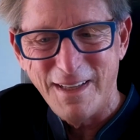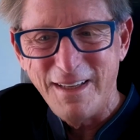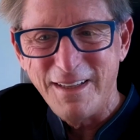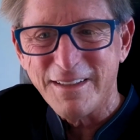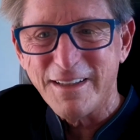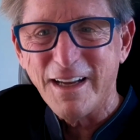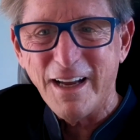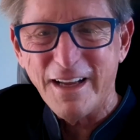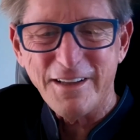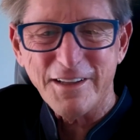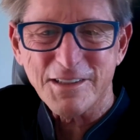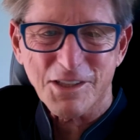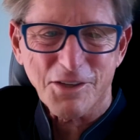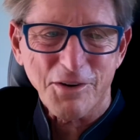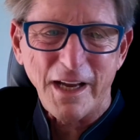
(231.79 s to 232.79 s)

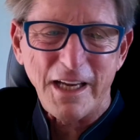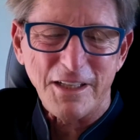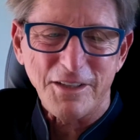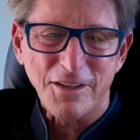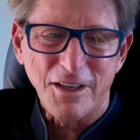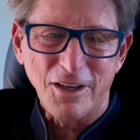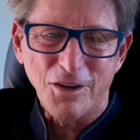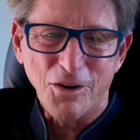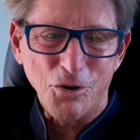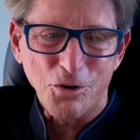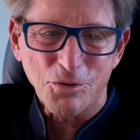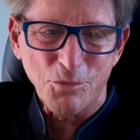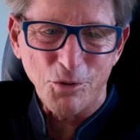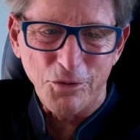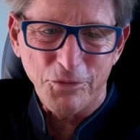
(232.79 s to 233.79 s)
There's a great
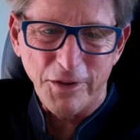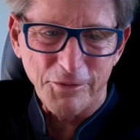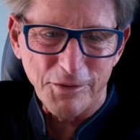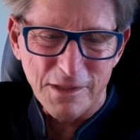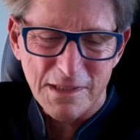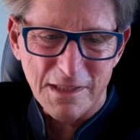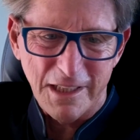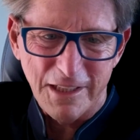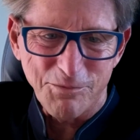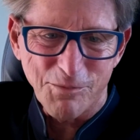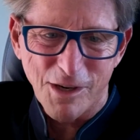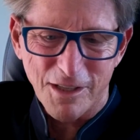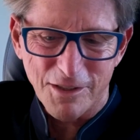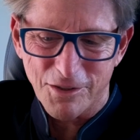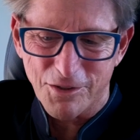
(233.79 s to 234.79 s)
old movie with Steve
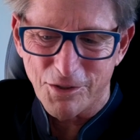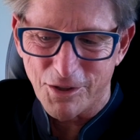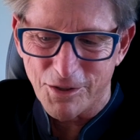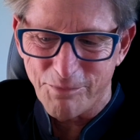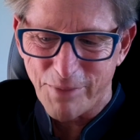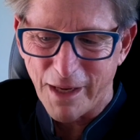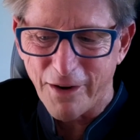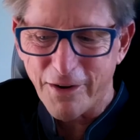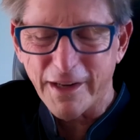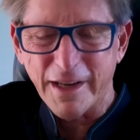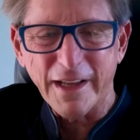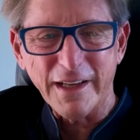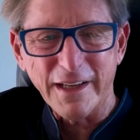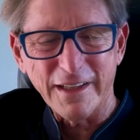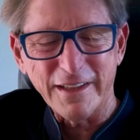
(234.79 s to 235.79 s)
Martin called
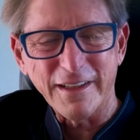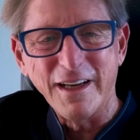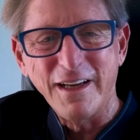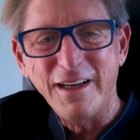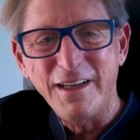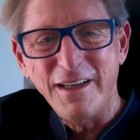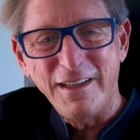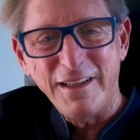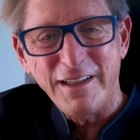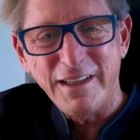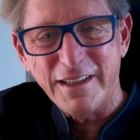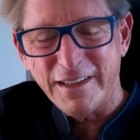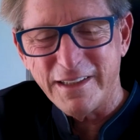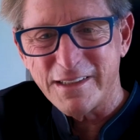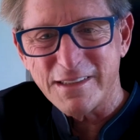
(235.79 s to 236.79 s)
Parenting, and
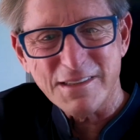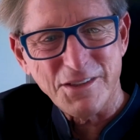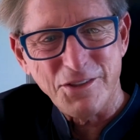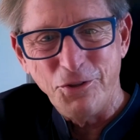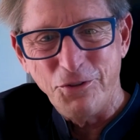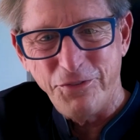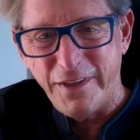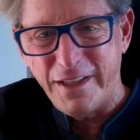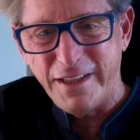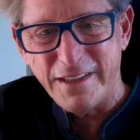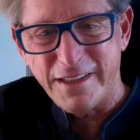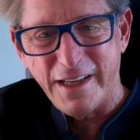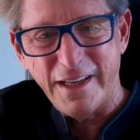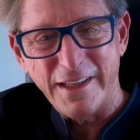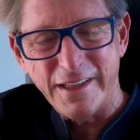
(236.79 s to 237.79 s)
his doofy
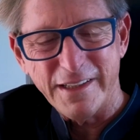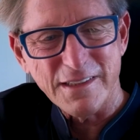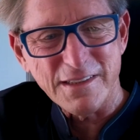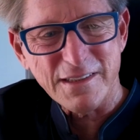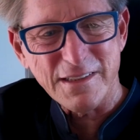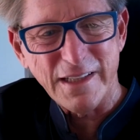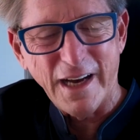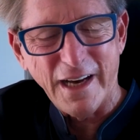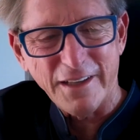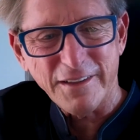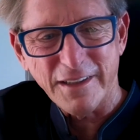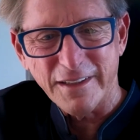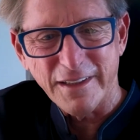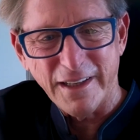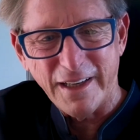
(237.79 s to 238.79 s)
kid is out
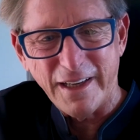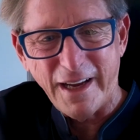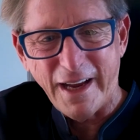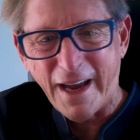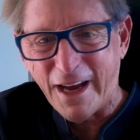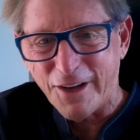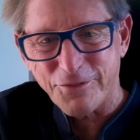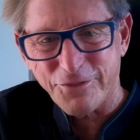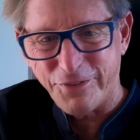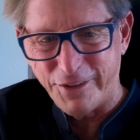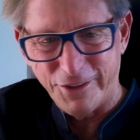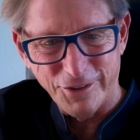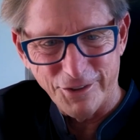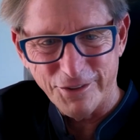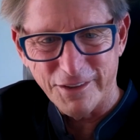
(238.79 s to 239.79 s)
in the outfield.